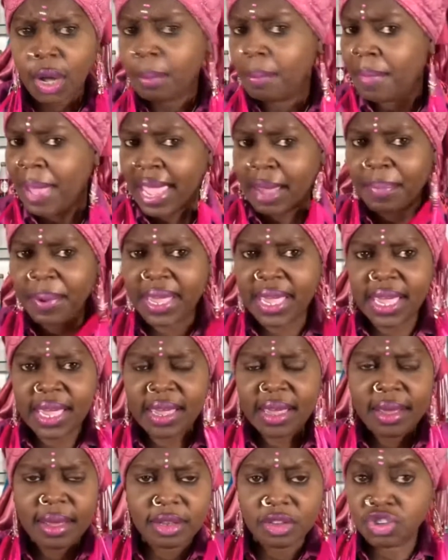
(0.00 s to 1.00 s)

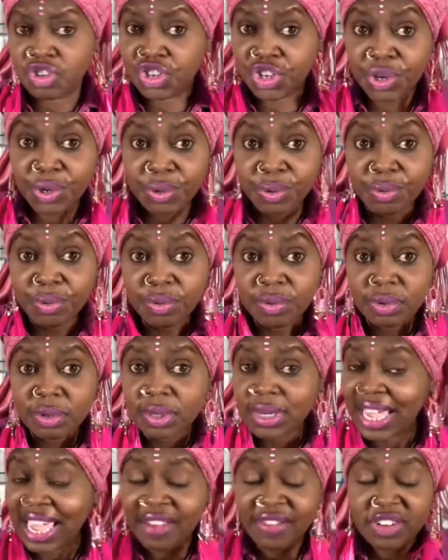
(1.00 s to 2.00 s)
maybe June,
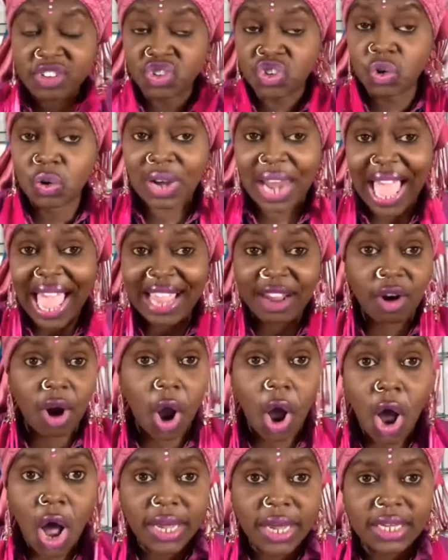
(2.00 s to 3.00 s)
even July or
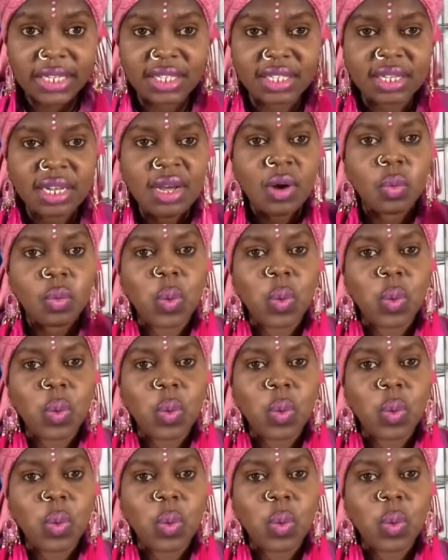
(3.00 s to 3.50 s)
August?